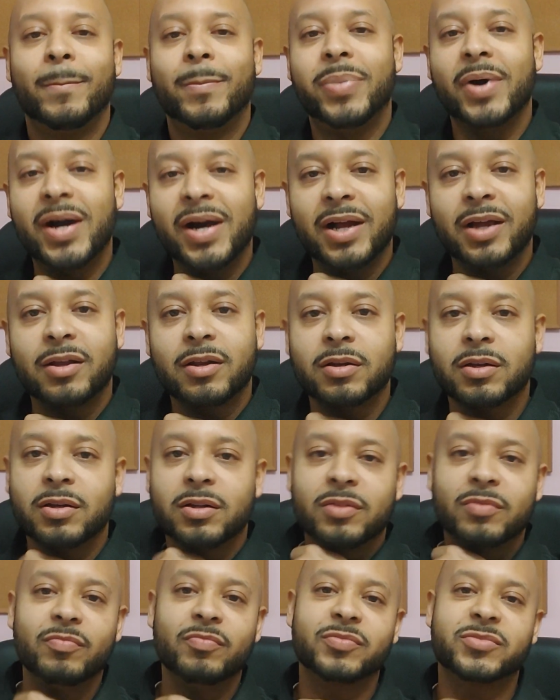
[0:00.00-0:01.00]
but
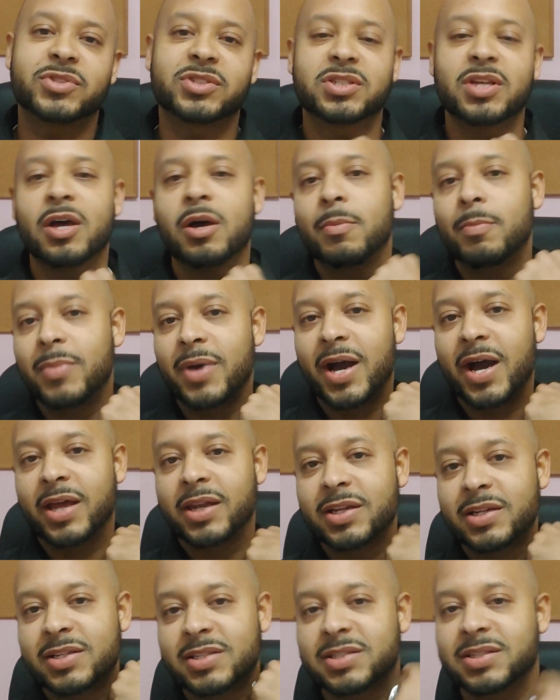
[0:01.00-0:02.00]

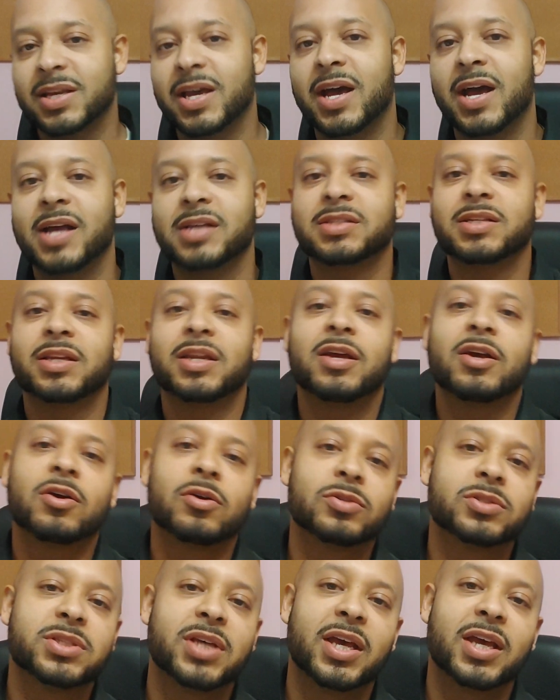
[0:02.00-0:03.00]
somebody decides that they're
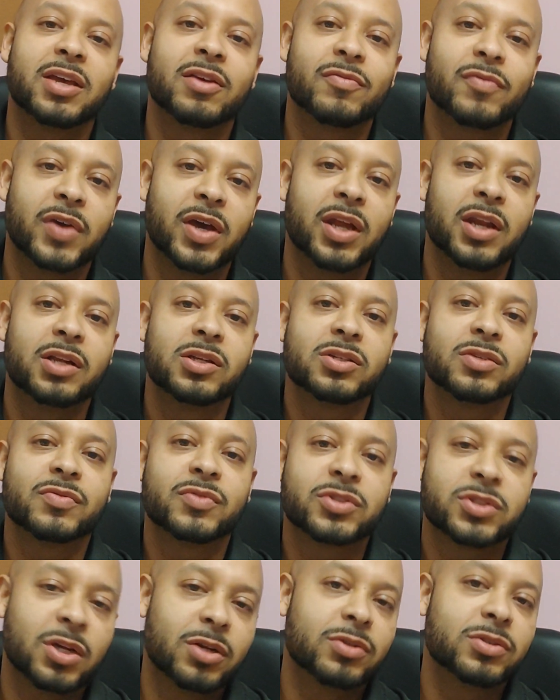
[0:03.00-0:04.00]
going to take advantage of a
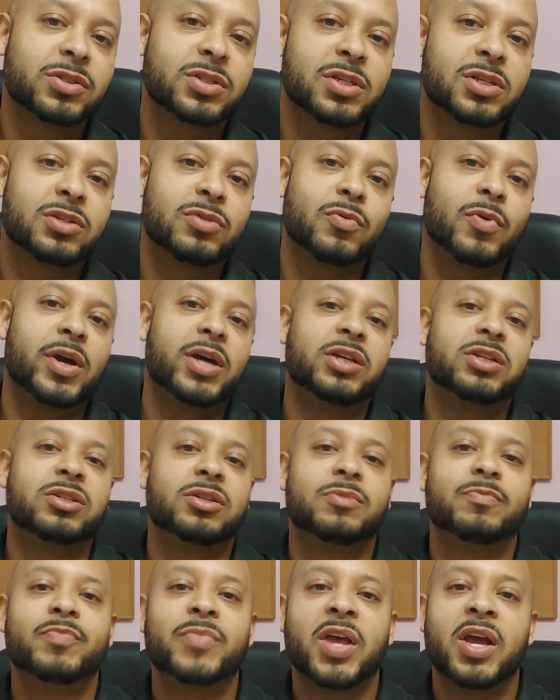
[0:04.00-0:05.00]
certain
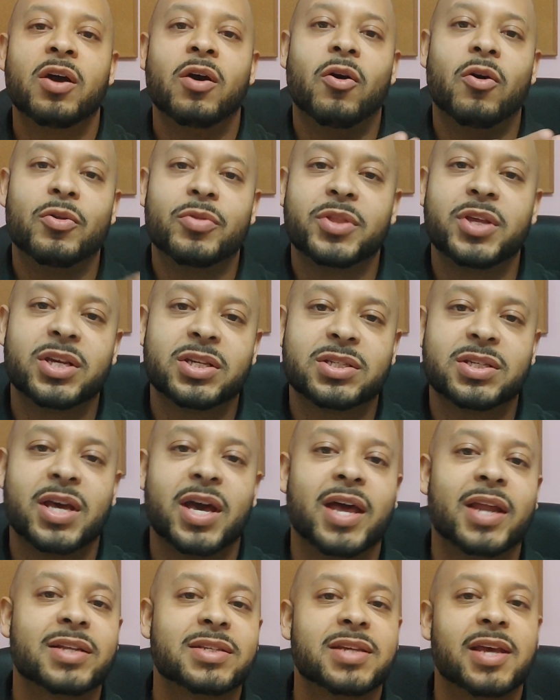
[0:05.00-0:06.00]
situation on this
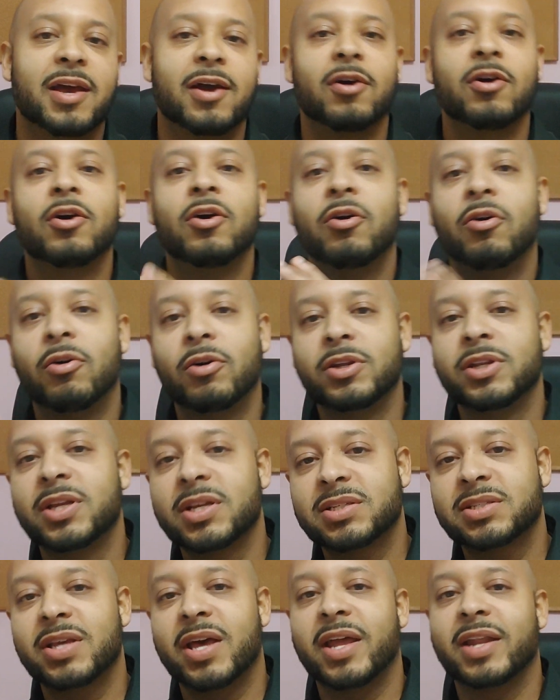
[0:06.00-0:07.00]
side of town on
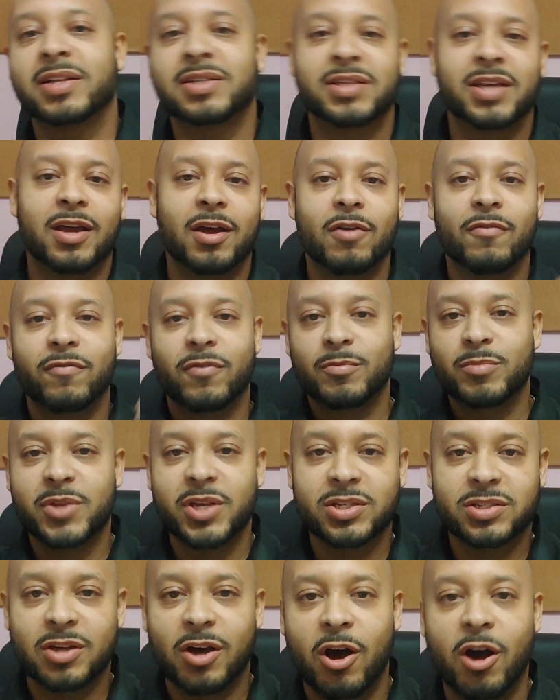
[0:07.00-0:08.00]
this side of town from
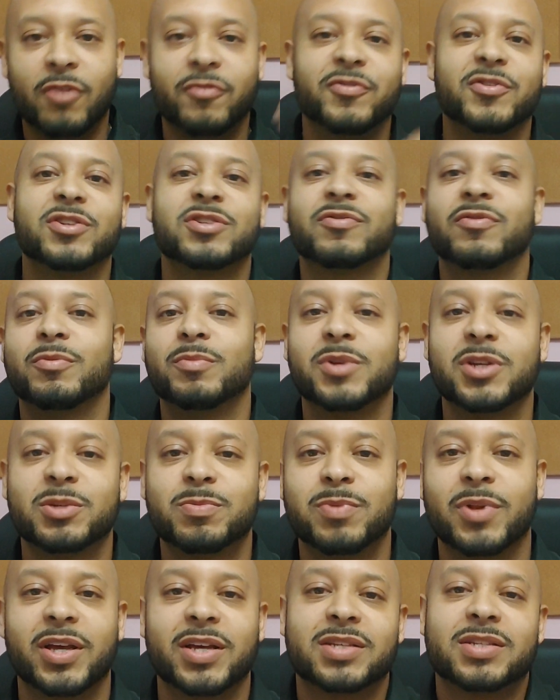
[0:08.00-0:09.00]
this office from this
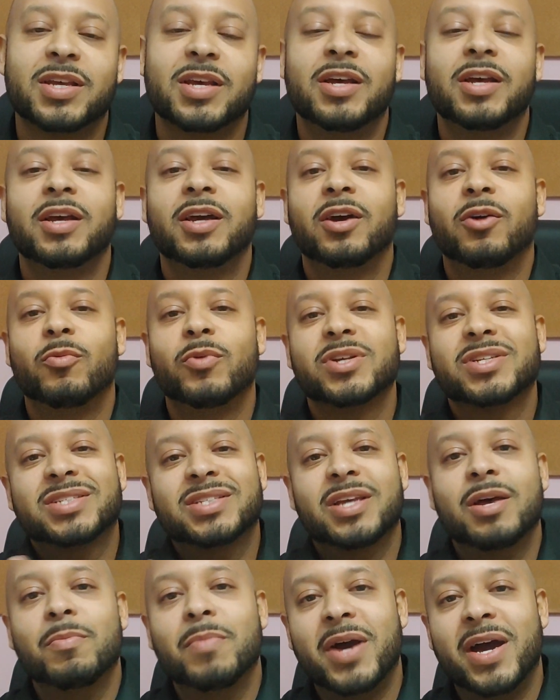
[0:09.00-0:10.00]
place when
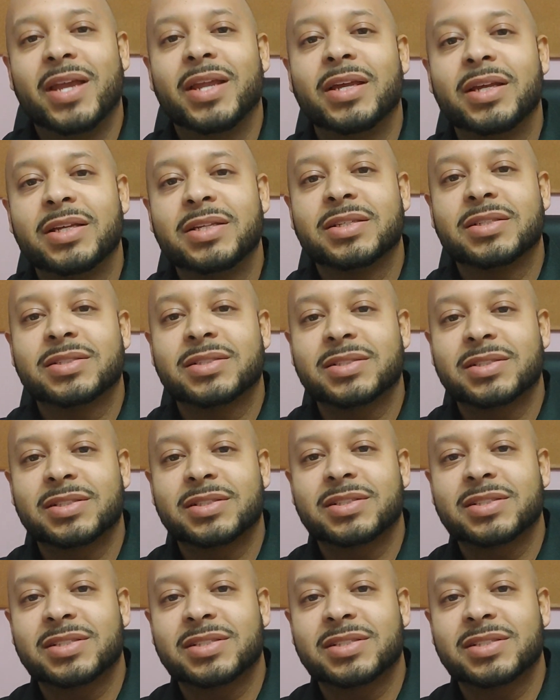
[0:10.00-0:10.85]
somebody is